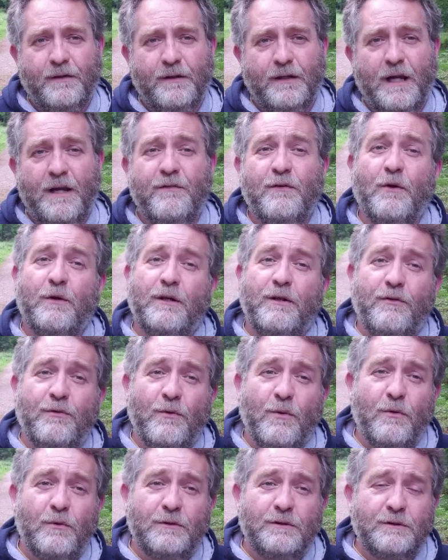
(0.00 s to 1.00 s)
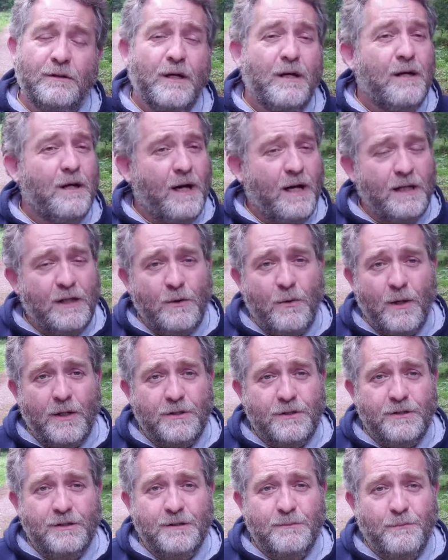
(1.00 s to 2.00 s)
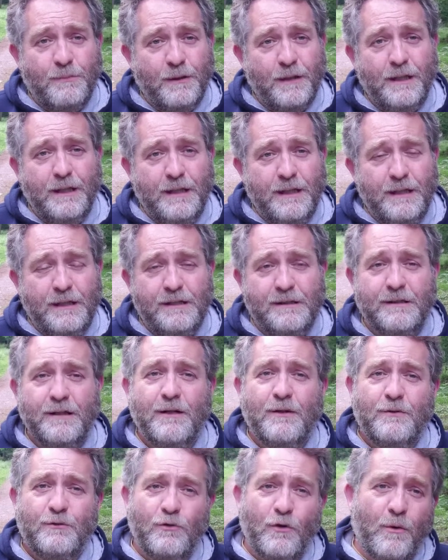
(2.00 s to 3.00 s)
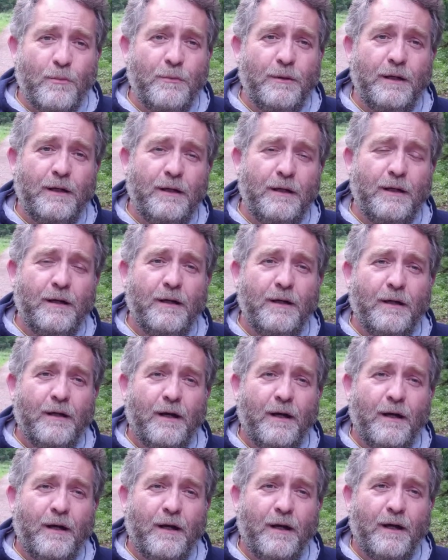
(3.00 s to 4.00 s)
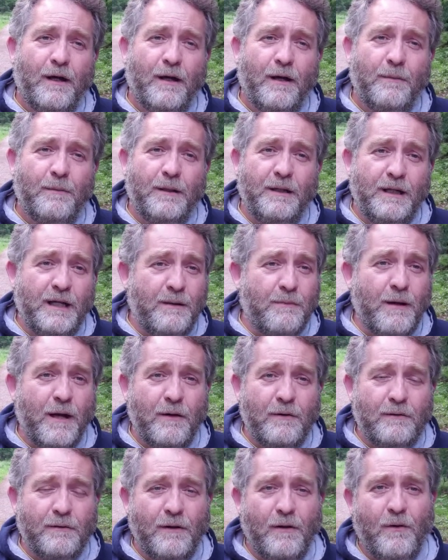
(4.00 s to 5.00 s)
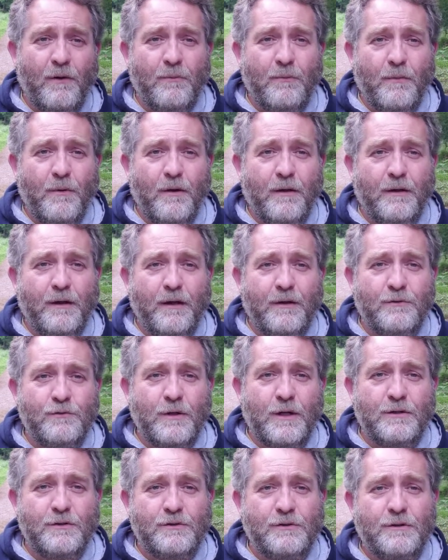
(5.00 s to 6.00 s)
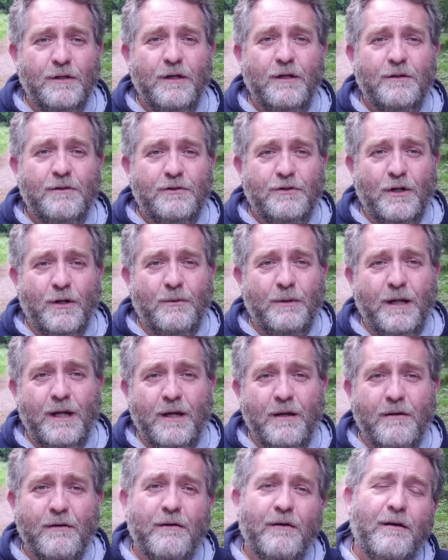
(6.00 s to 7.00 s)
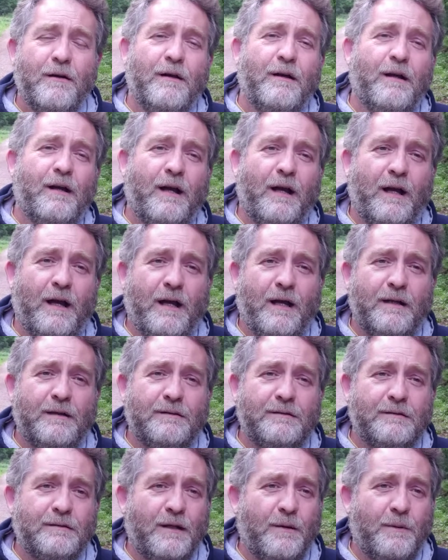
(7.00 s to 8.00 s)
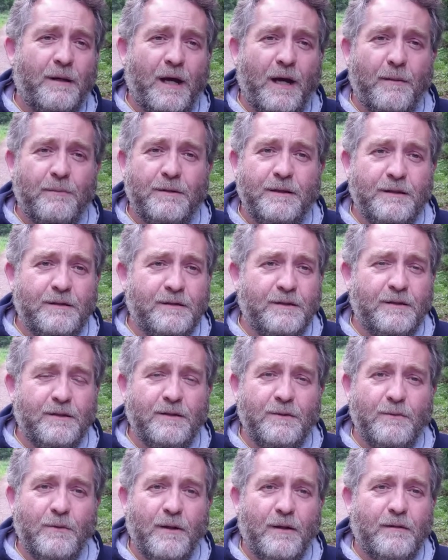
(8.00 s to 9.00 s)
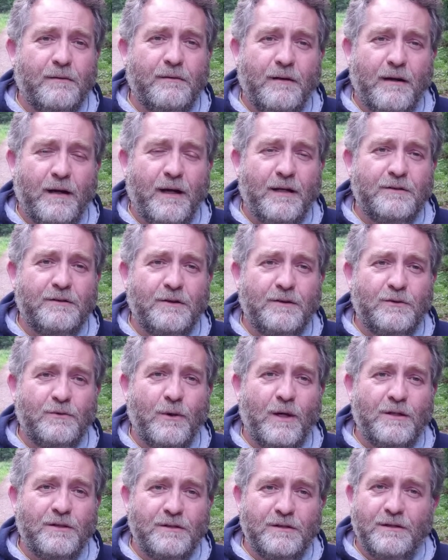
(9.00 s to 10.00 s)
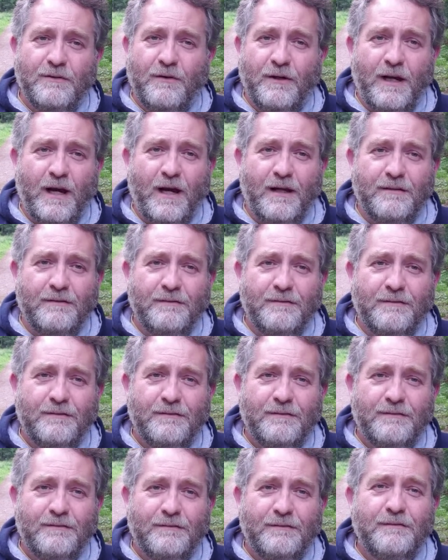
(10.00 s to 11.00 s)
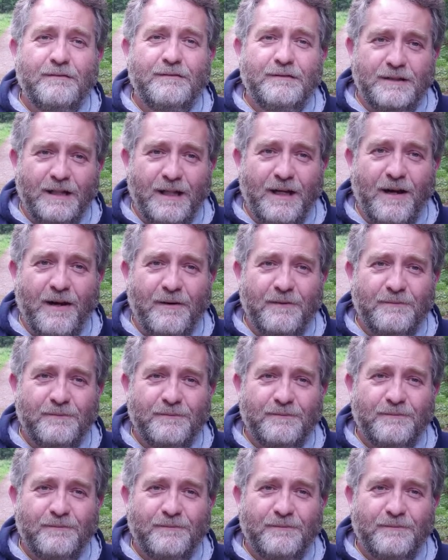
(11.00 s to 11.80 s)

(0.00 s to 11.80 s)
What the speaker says: Okay, if you've got any thoughts, any questions, please drop me an email on my address shown here. And I'll be happy to answer those questions if I can. Take care.